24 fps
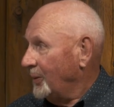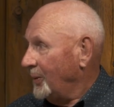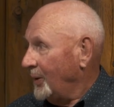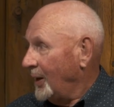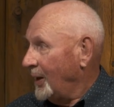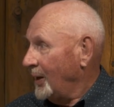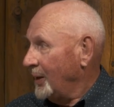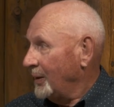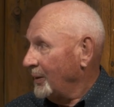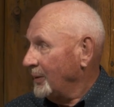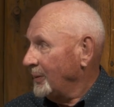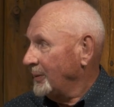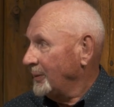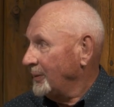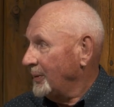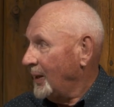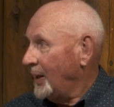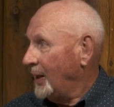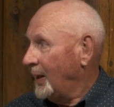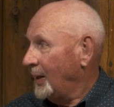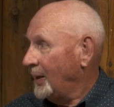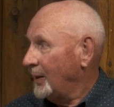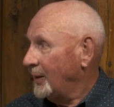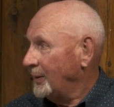
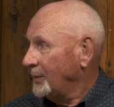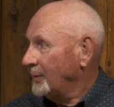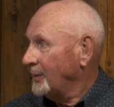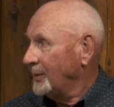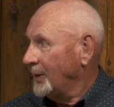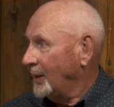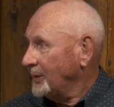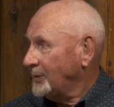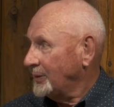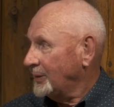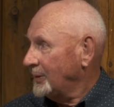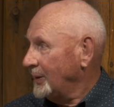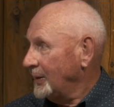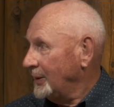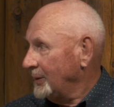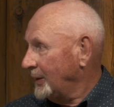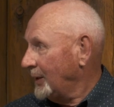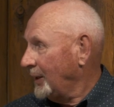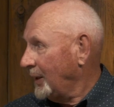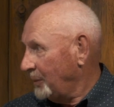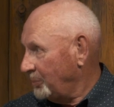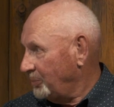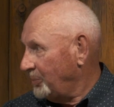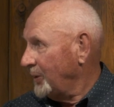Uh, uh, Leslie
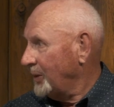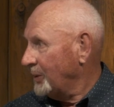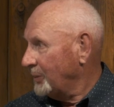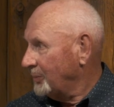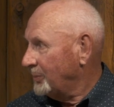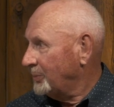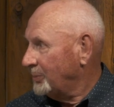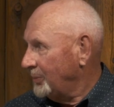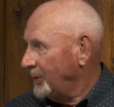had been